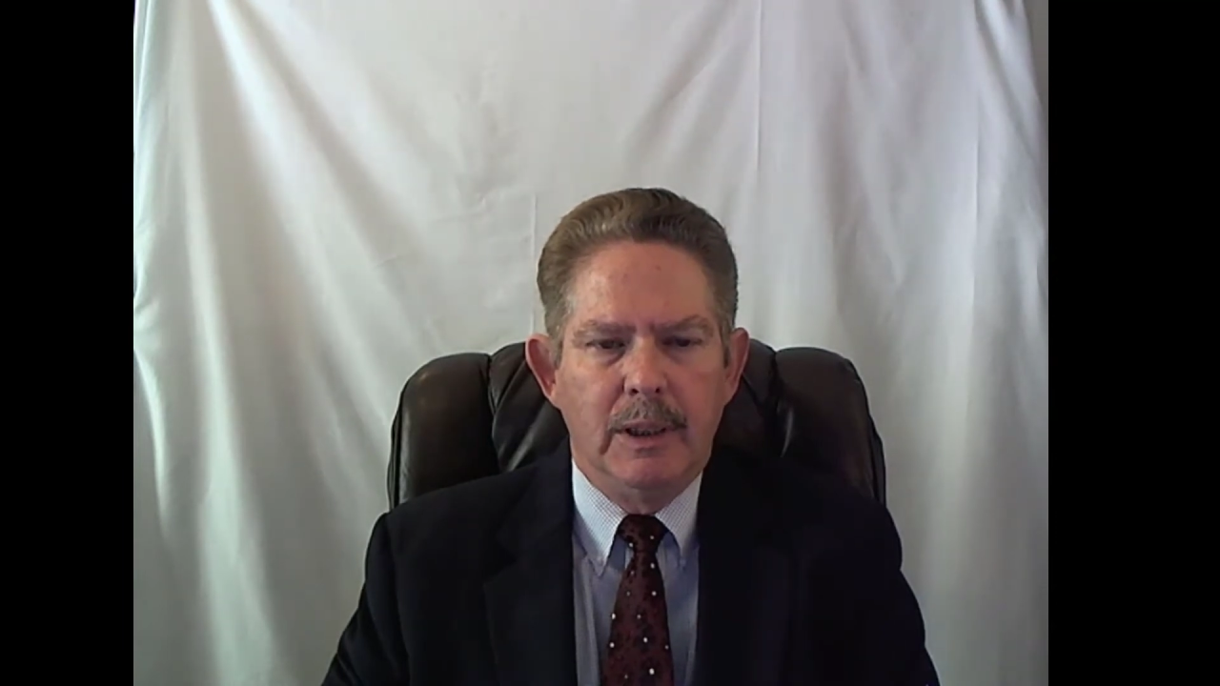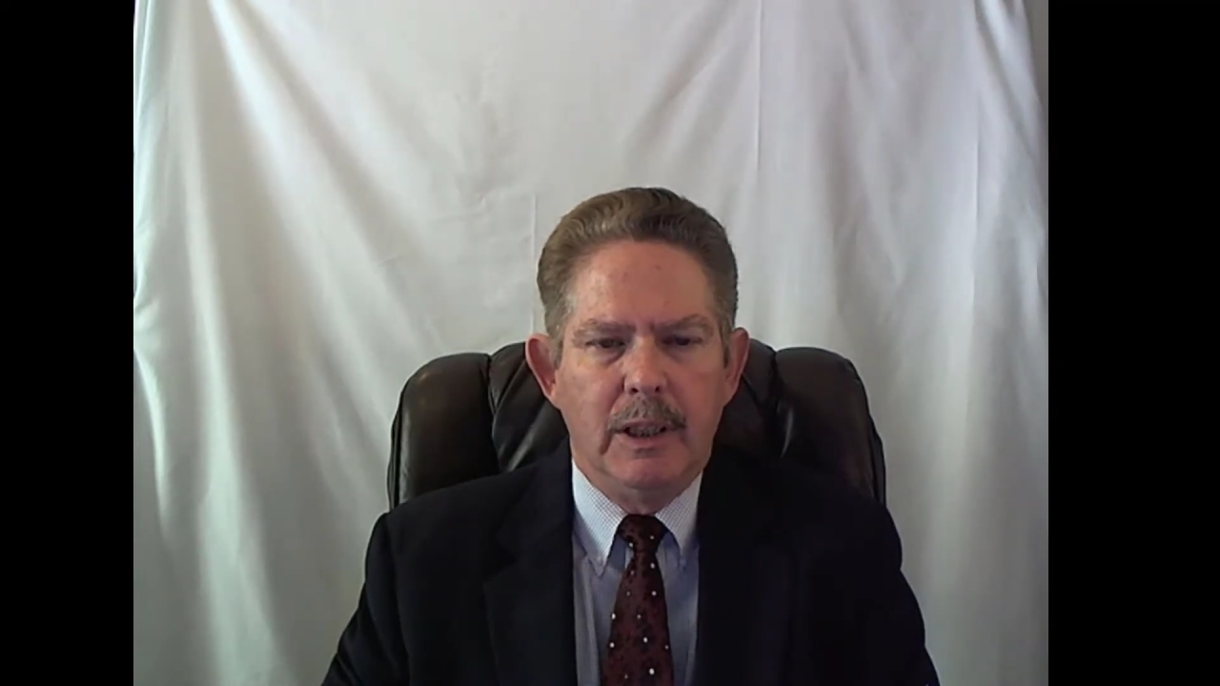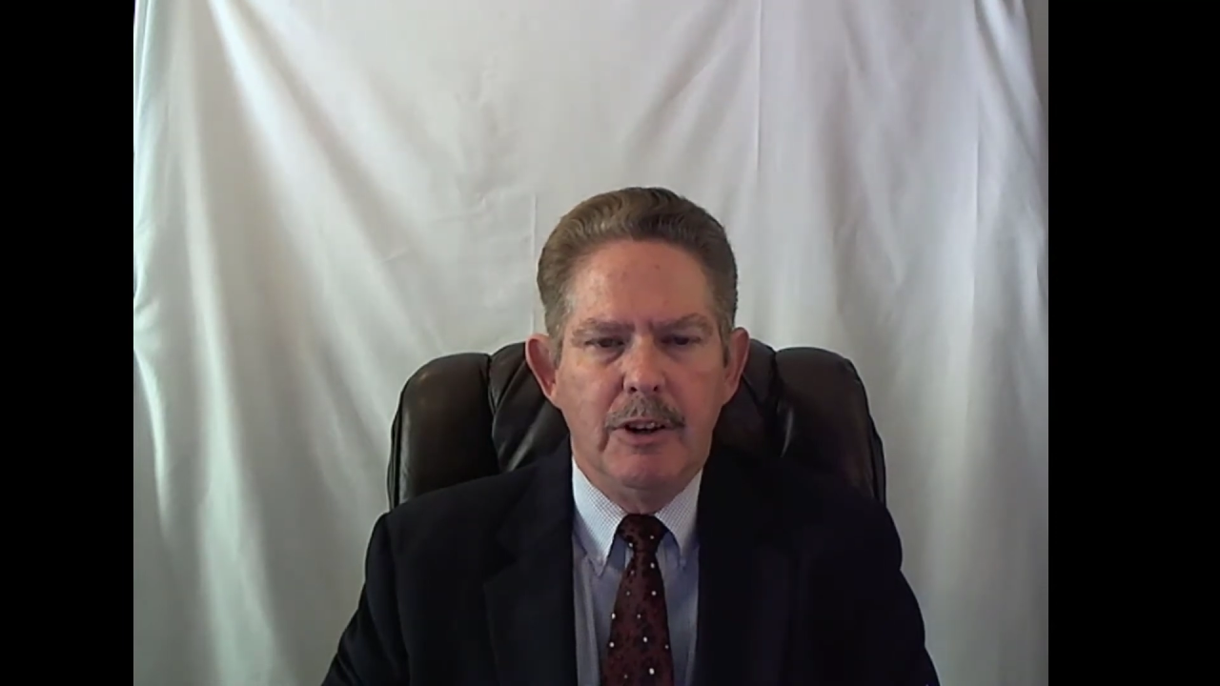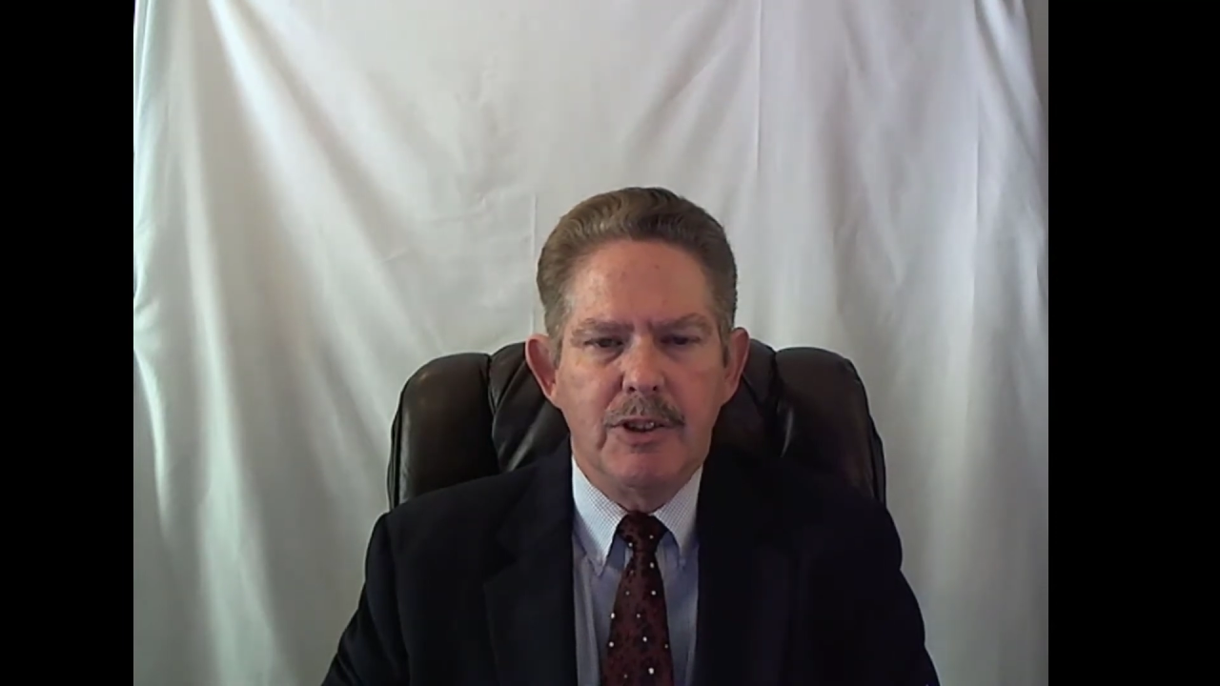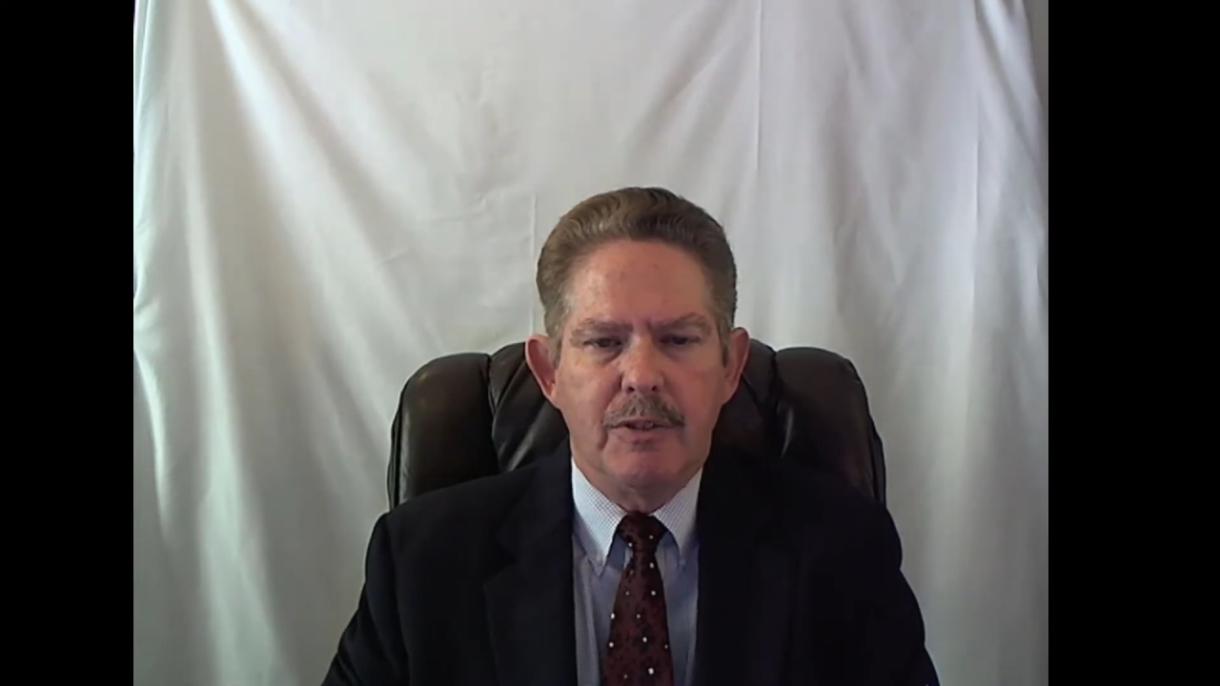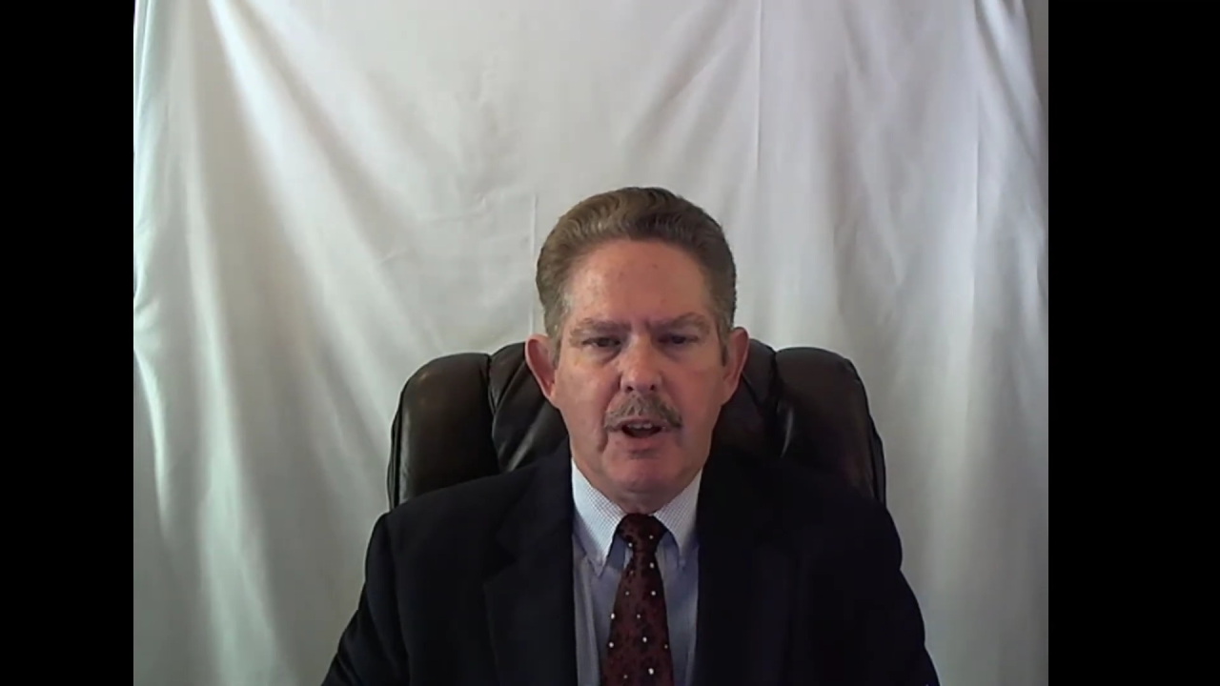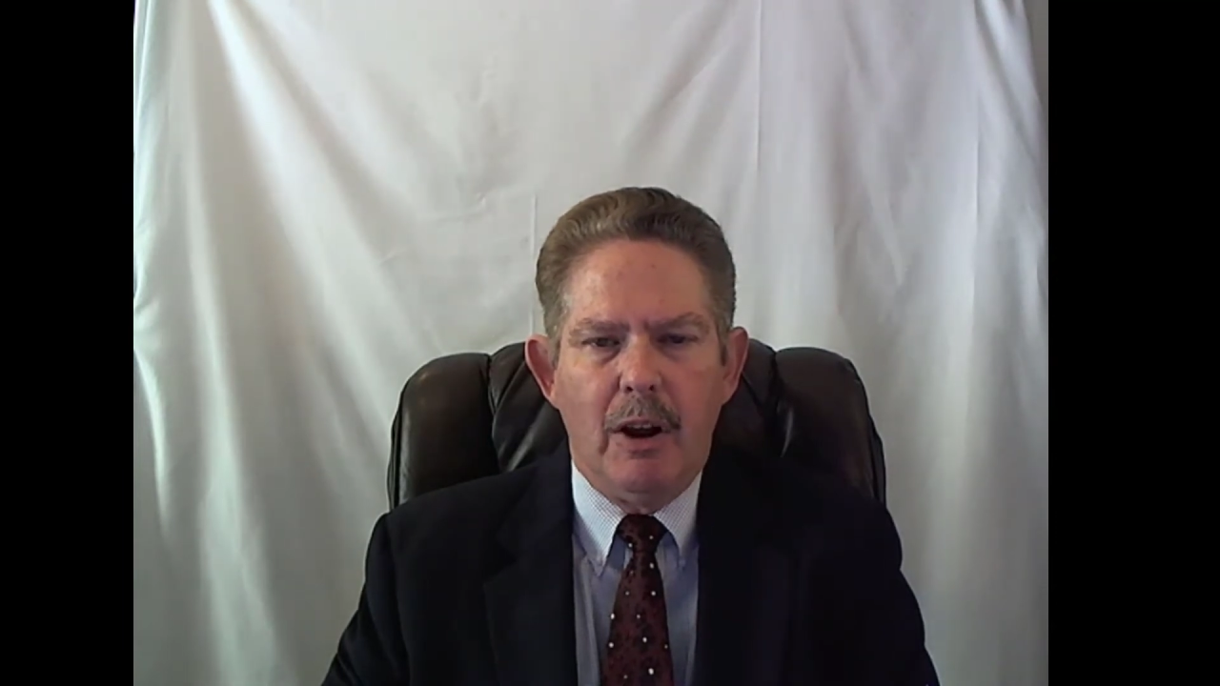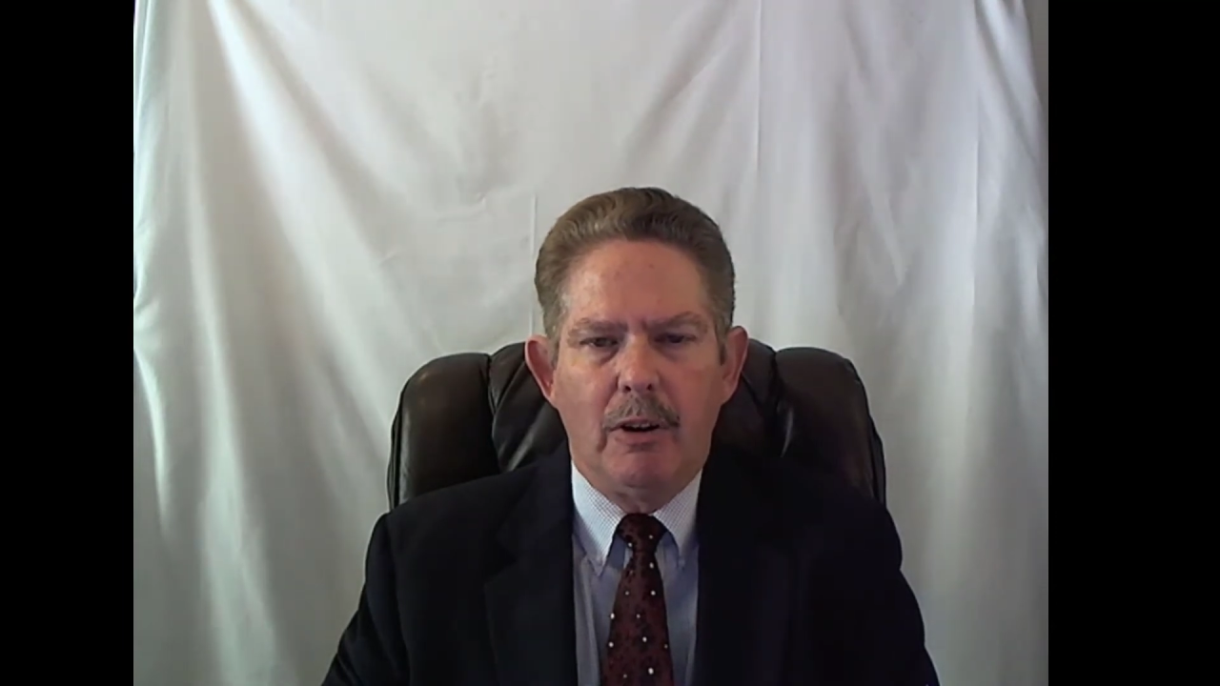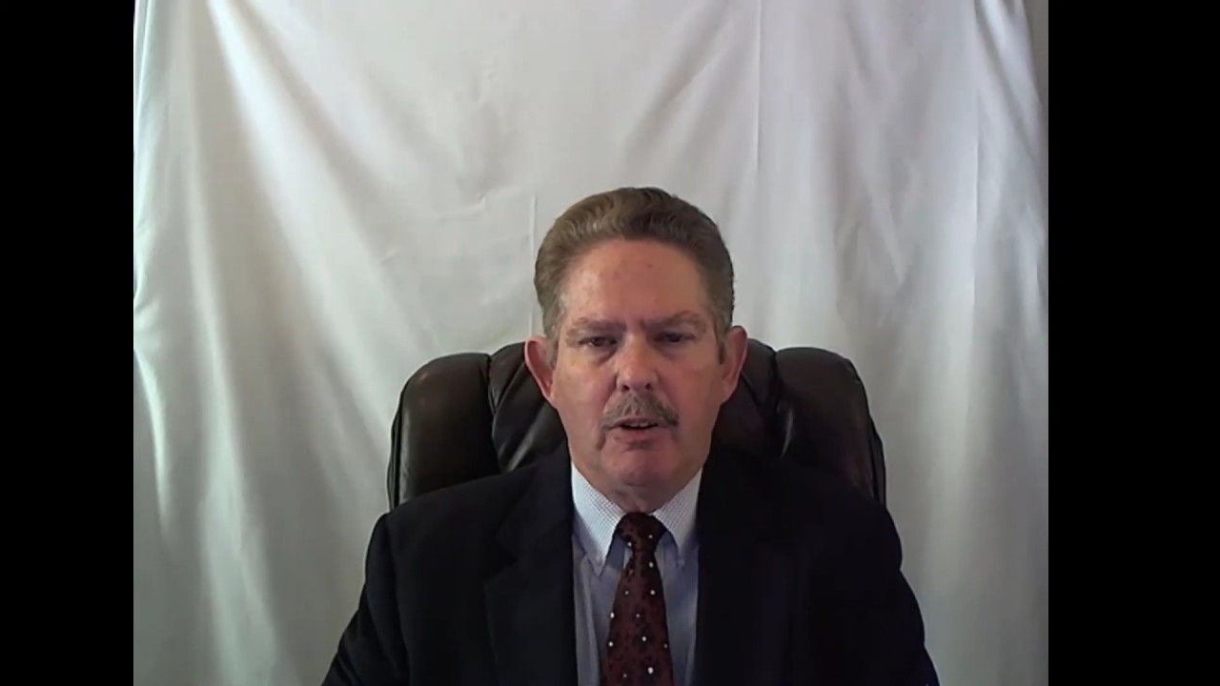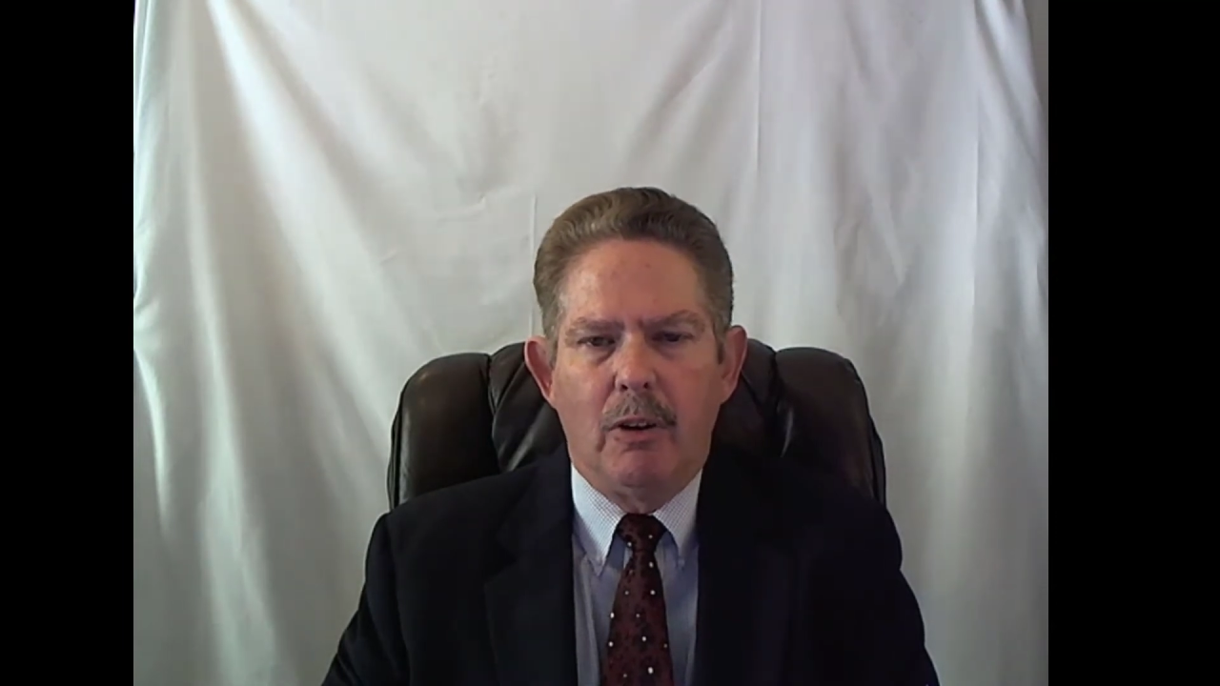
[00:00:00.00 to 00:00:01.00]
Leaders of
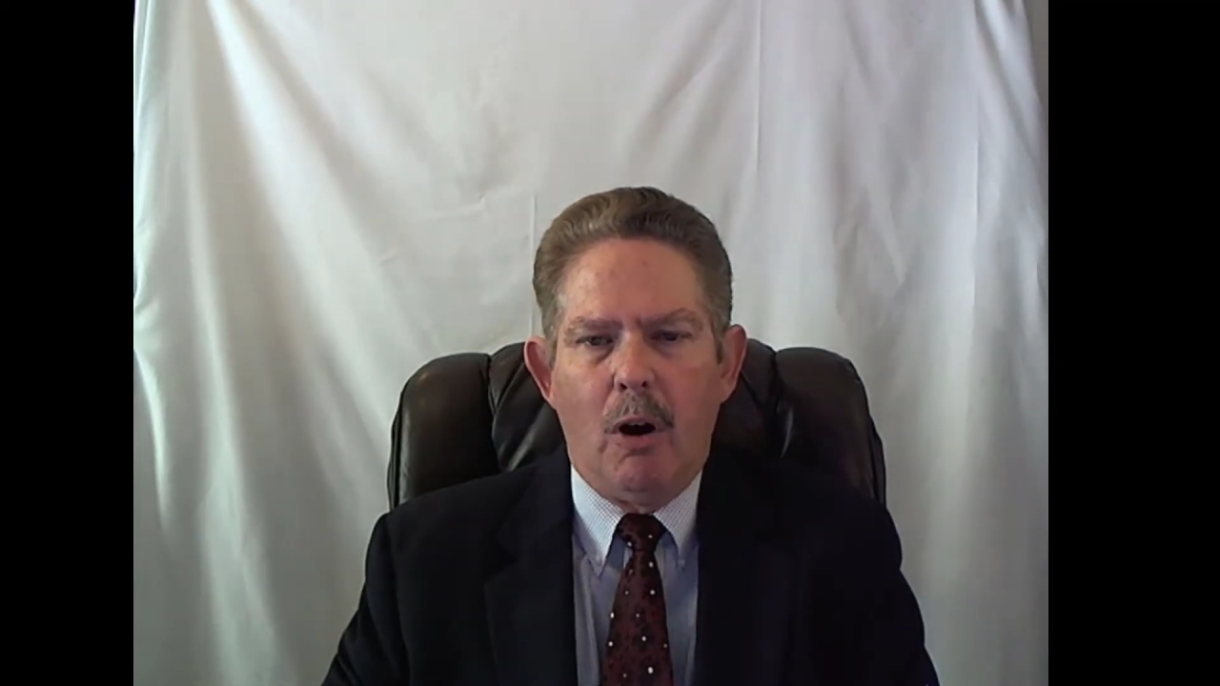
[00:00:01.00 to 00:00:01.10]
character